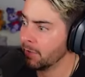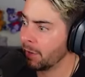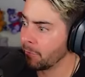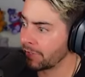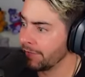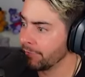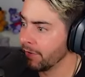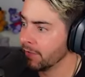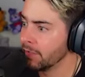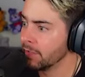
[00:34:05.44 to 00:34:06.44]
I'm not here.
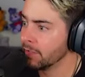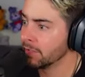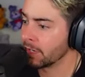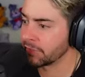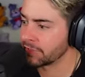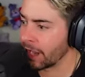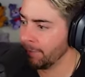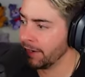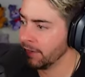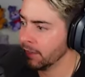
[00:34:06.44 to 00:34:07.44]
Nothing's
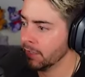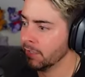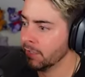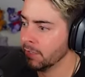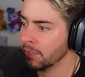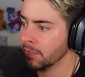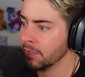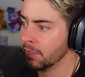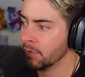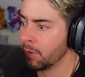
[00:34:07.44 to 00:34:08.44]
coming.
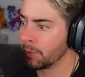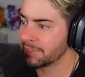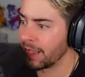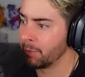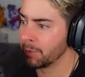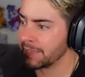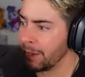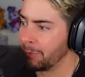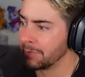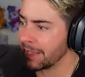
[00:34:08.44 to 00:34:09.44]
What was that? What was that?
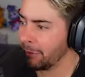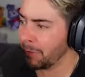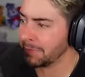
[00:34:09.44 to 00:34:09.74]
What was that? What